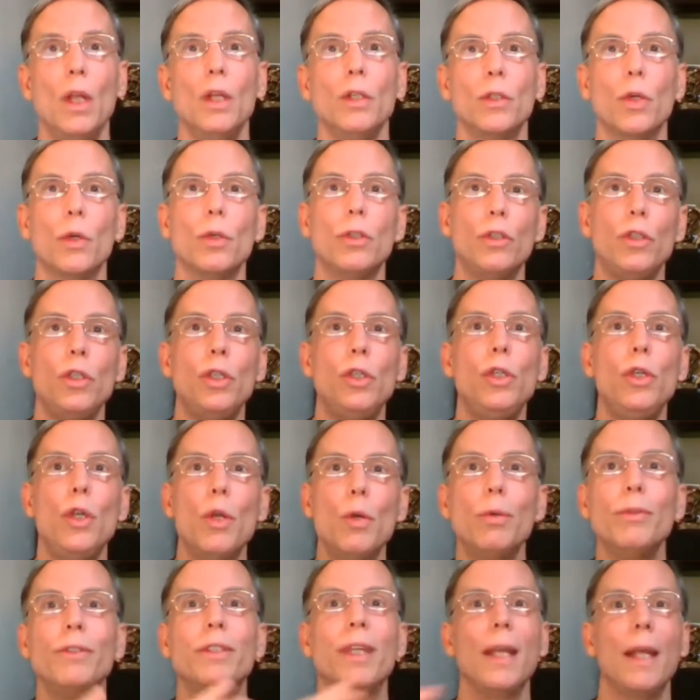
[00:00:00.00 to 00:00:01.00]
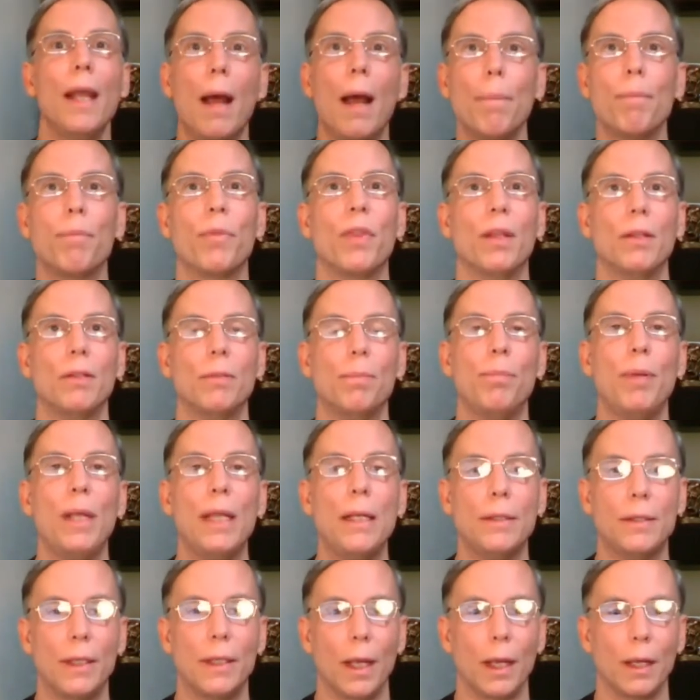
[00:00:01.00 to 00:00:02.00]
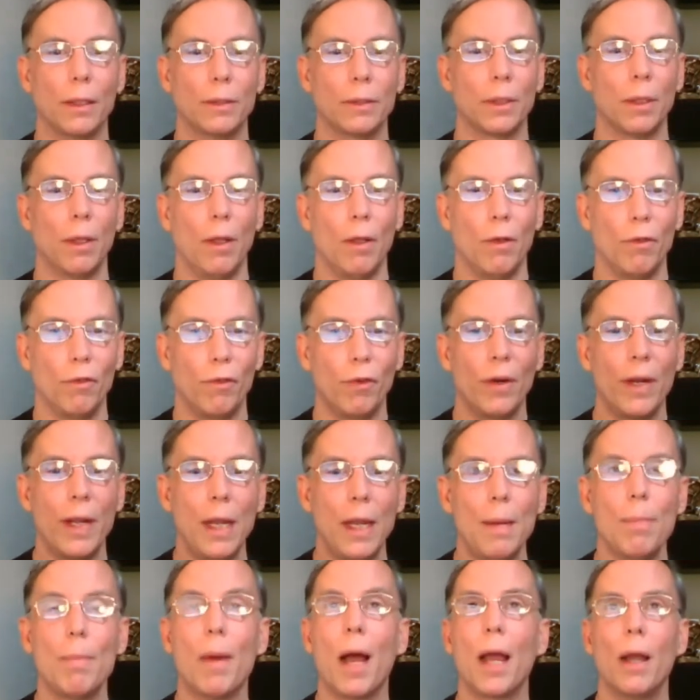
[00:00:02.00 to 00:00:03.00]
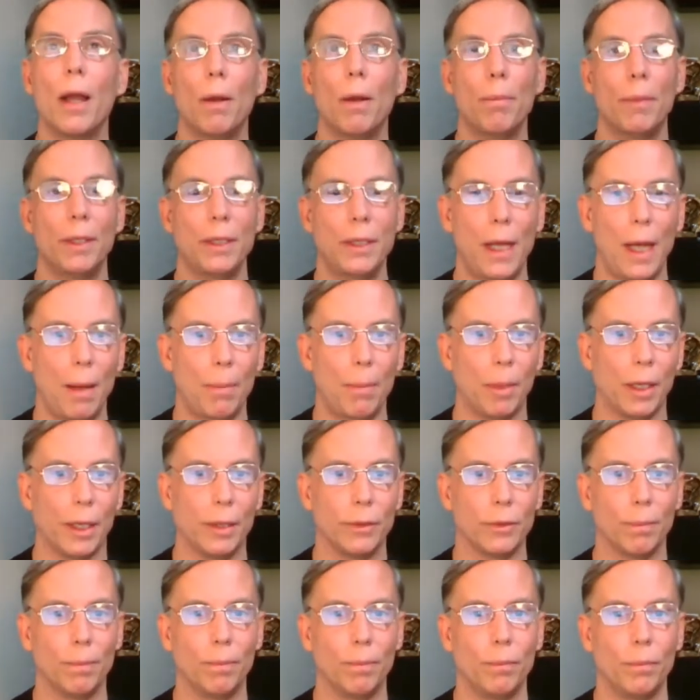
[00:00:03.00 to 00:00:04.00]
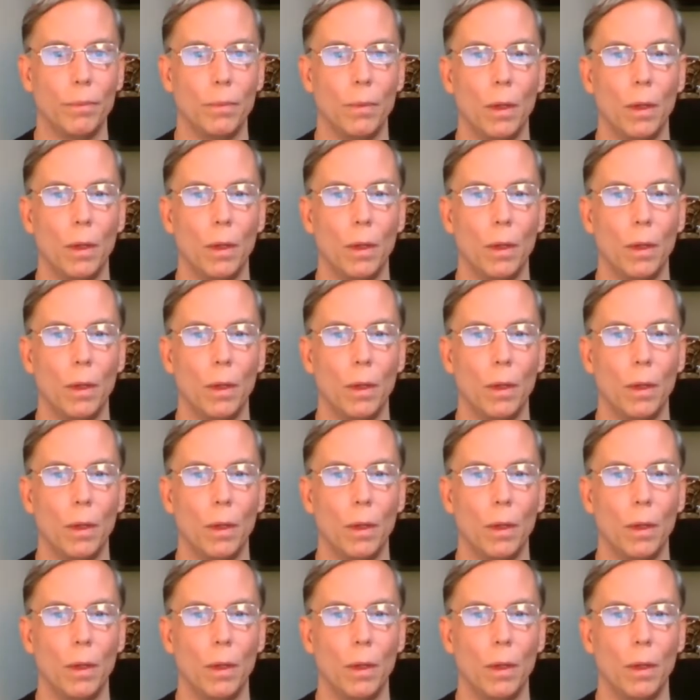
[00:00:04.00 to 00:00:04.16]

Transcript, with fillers: So it's using up this B six for heme iron metabolism.